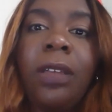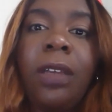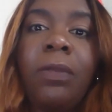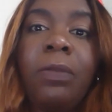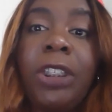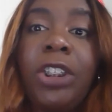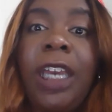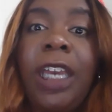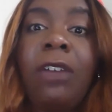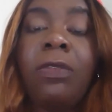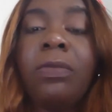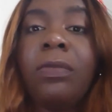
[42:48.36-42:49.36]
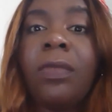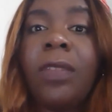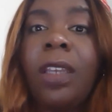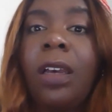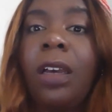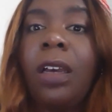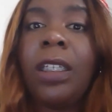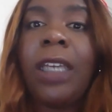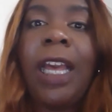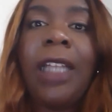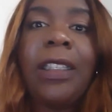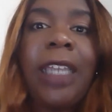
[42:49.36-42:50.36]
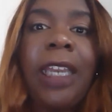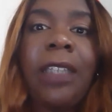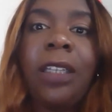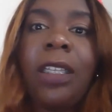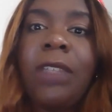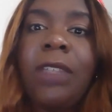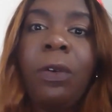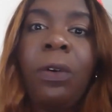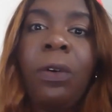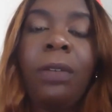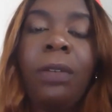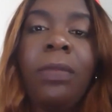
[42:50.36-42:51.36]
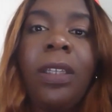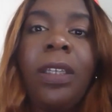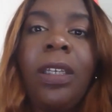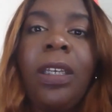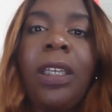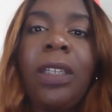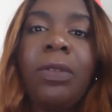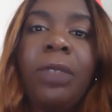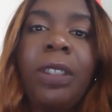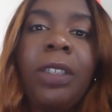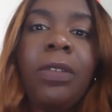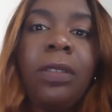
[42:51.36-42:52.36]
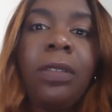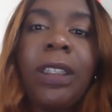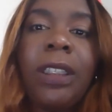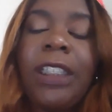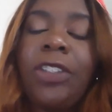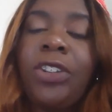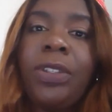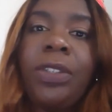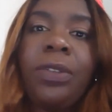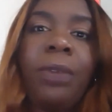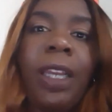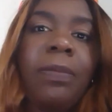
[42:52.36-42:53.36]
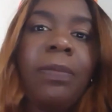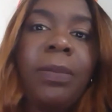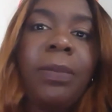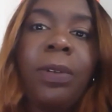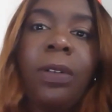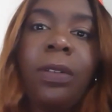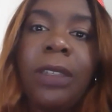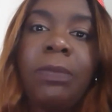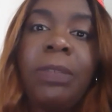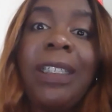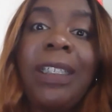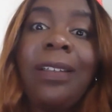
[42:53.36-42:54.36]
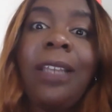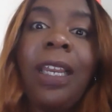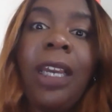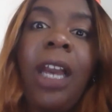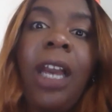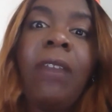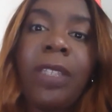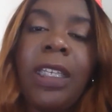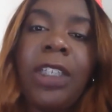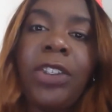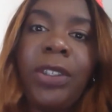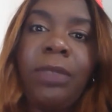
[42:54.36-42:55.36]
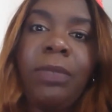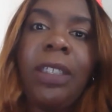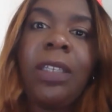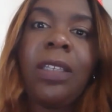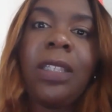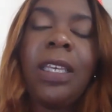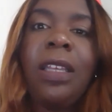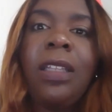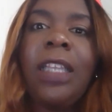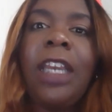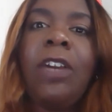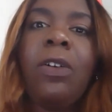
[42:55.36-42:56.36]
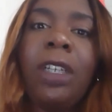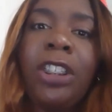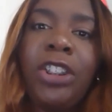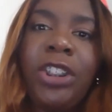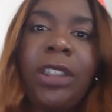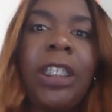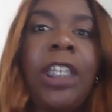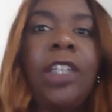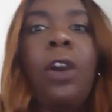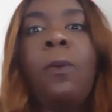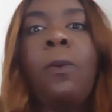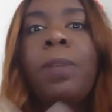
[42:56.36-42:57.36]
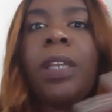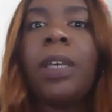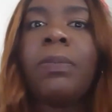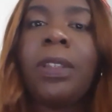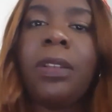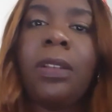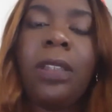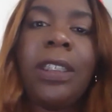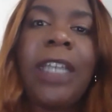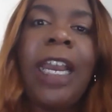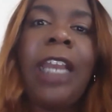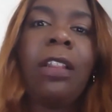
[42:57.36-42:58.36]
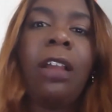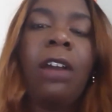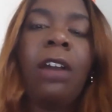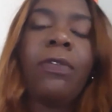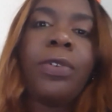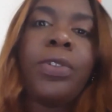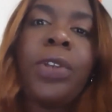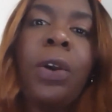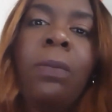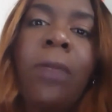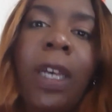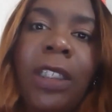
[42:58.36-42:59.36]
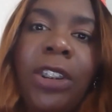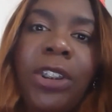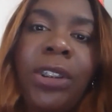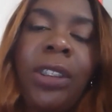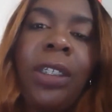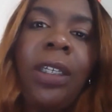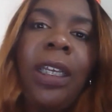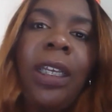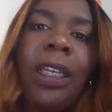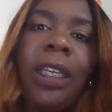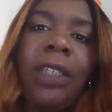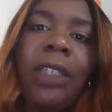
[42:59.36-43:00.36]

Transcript: reaching out on the contact us form, and we'll get you to the right people to begin that conversation, because that question can open up the dialogue for so much, and